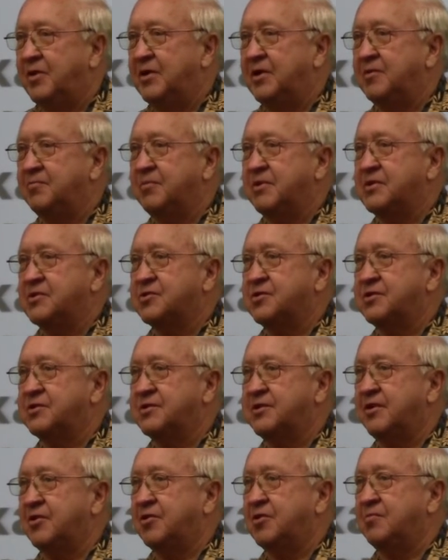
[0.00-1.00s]
Been in
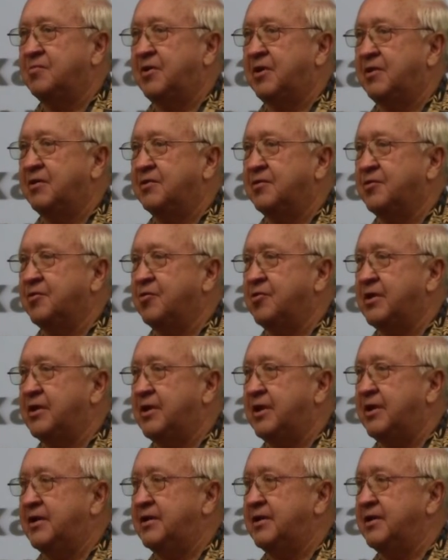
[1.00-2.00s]
business here about
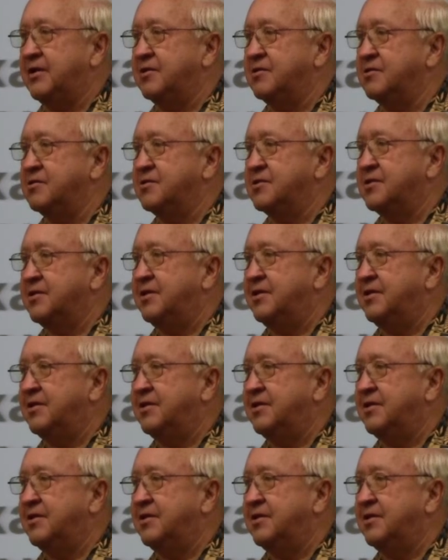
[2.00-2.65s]
38 years.